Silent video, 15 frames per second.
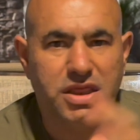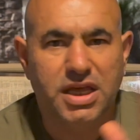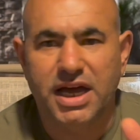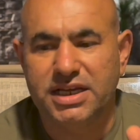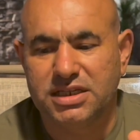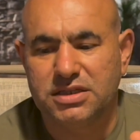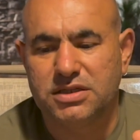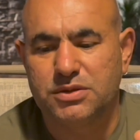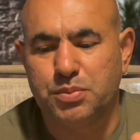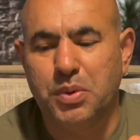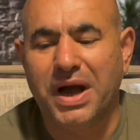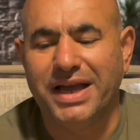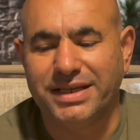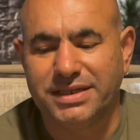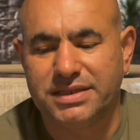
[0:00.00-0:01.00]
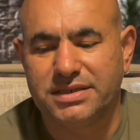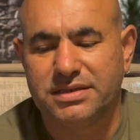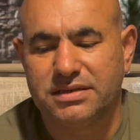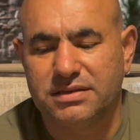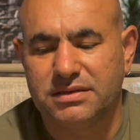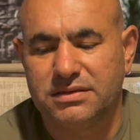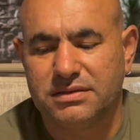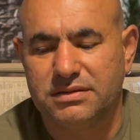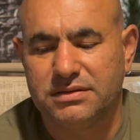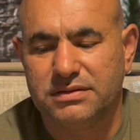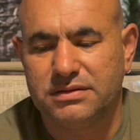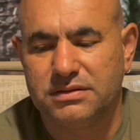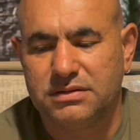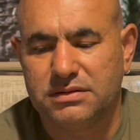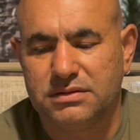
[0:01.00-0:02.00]
nice spice.
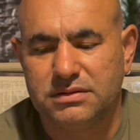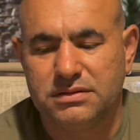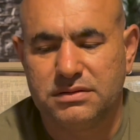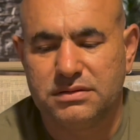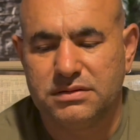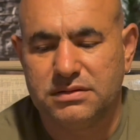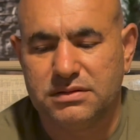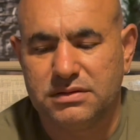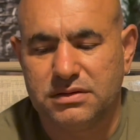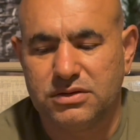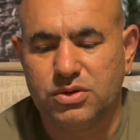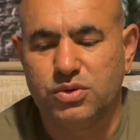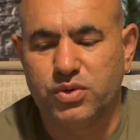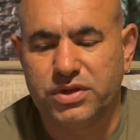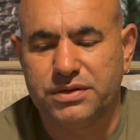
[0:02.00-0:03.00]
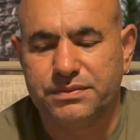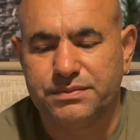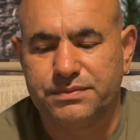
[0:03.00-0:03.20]
Good one.